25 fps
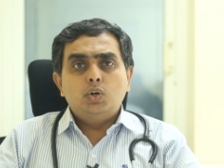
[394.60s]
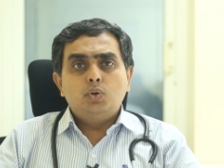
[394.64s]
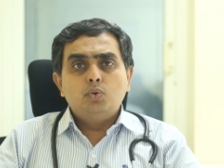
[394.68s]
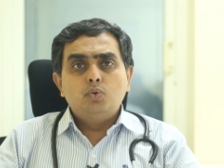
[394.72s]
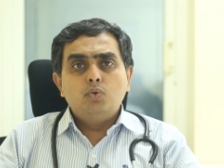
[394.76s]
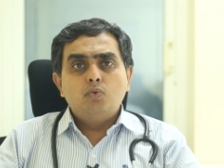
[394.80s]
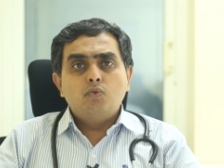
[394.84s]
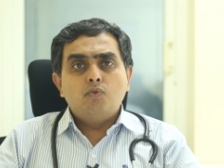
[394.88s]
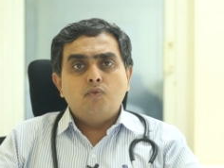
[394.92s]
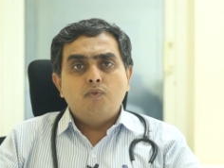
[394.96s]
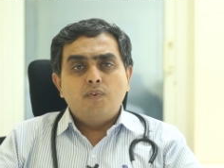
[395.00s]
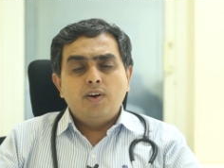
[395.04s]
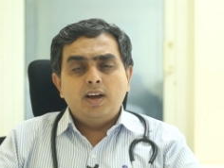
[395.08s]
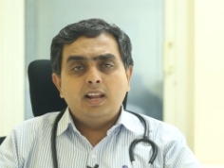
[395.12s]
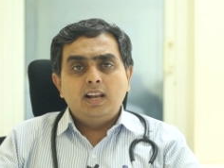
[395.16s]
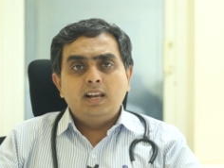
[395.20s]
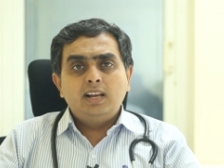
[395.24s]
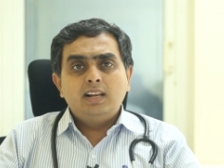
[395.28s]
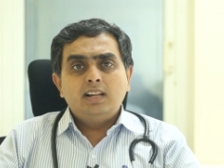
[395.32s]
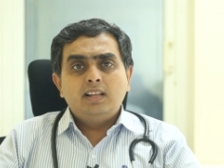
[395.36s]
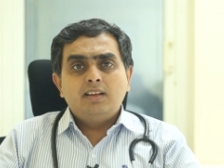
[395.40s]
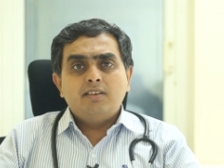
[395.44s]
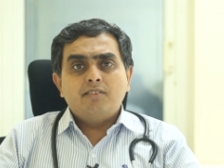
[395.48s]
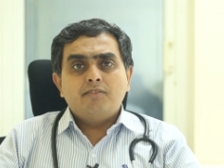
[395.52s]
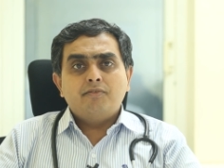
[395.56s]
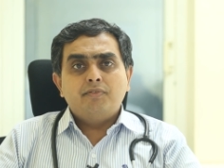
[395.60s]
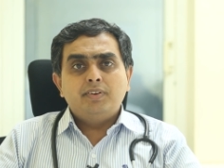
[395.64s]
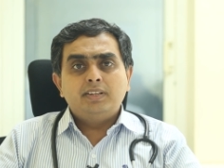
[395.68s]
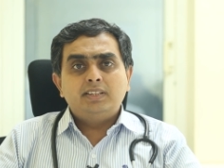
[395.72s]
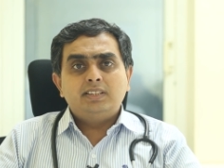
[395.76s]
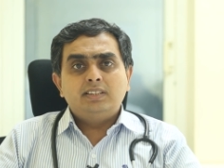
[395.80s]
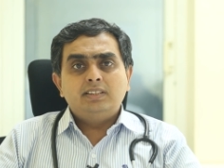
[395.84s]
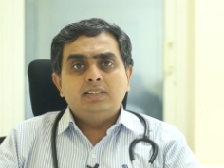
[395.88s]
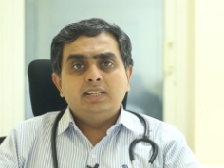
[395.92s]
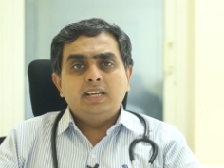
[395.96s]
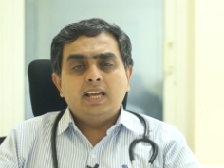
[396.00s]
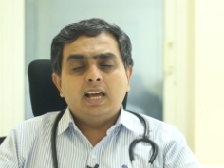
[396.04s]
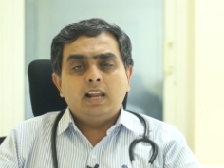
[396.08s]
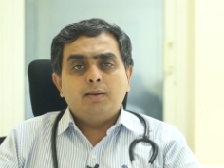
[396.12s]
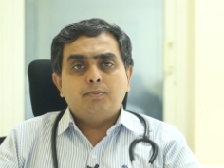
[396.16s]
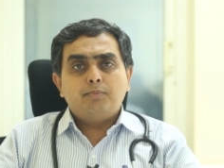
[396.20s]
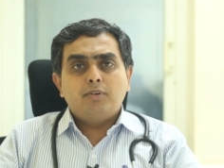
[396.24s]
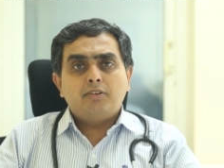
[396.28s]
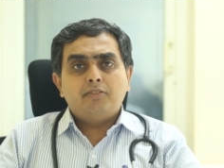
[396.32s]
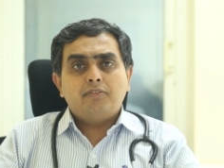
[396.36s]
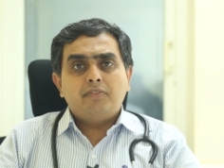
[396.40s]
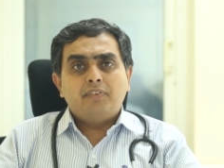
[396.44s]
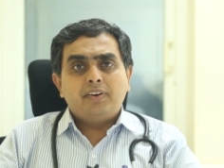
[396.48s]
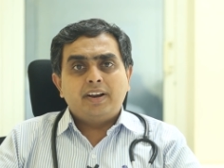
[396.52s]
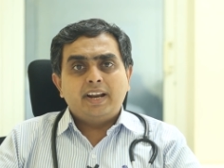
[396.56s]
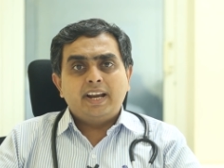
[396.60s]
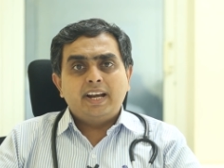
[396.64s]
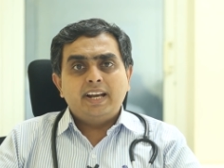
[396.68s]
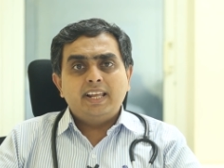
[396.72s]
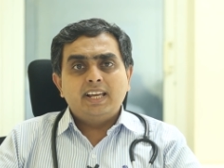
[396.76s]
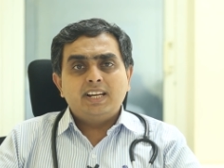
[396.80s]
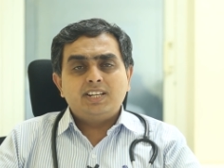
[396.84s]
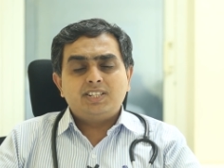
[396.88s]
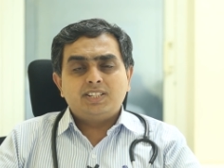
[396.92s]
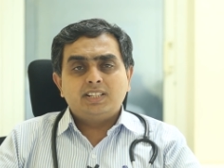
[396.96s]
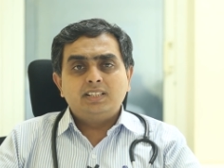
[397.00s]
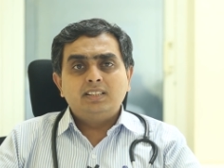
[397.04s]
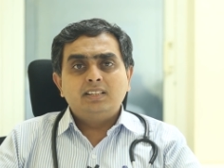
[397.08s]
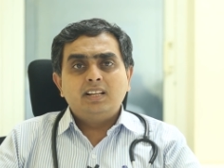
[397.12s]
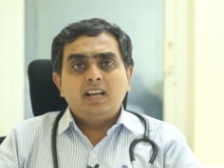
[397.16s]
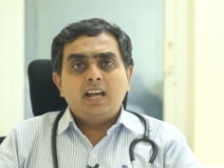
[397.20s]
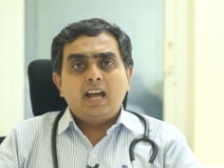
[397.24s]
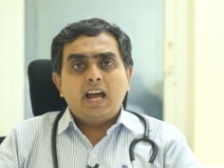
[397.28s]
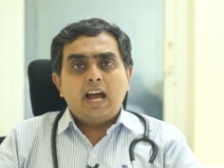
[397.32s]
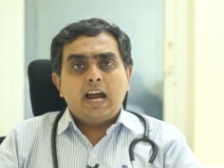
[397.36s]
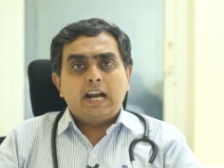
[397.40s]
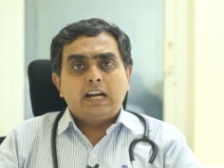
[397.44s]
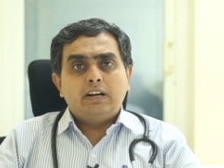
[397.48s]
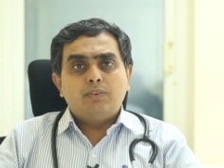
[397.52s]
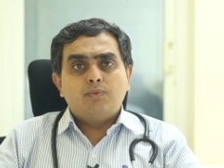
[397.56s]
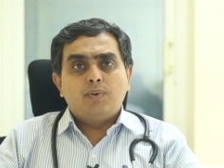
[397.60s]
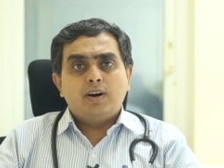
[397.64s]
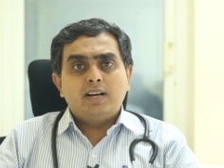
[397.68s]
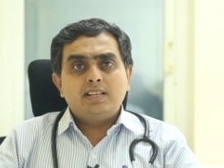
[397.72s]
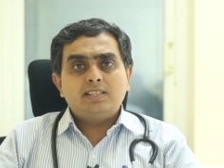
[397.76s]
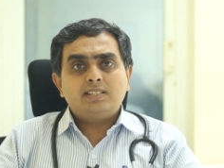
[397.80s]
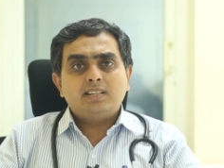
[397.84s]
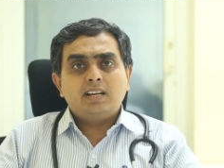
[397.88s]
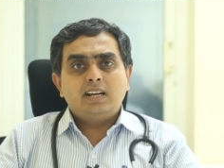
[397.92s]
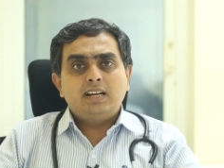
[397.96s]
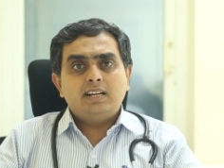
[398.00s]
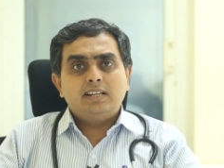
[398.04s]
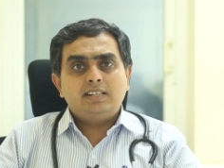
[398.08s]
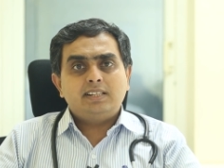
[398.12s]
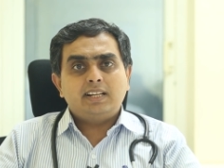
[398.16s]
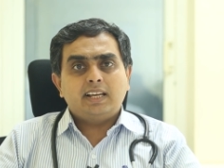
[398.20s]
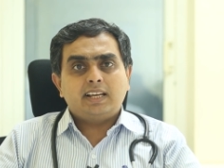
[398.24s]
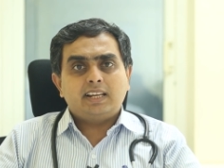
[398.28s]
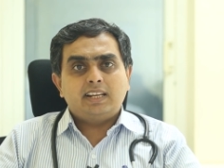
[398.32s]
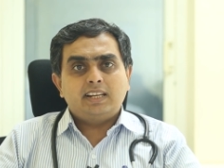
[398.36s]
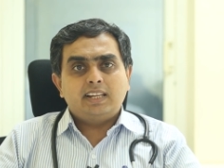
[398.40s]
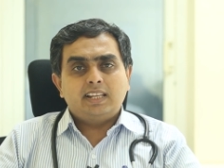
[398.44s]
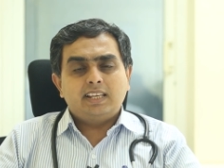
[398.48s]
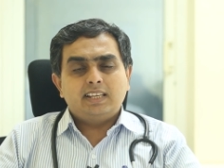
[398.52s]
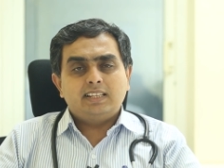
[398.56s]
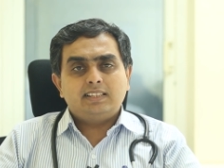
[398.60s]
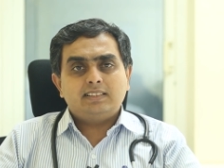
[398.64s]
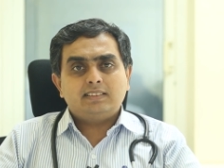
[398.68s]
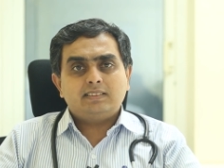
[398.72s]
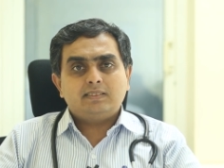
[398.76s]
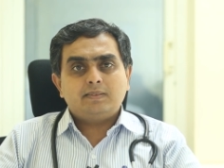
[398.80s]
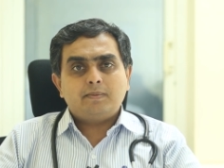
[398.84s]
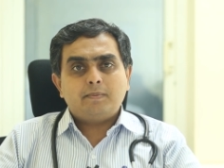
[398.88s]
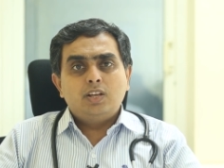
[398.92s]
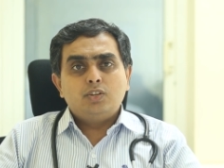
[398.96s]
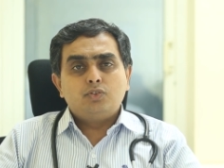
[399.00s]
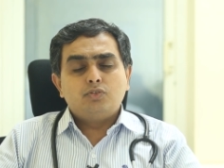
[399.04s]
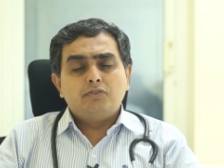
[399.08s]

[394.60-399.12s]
do well with the help of radiation advanced techniques.